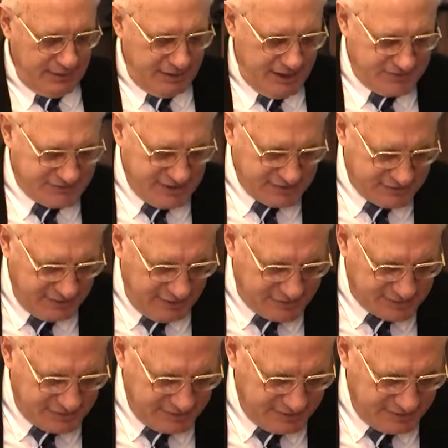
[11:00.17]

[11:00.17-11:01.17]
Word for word: It says this,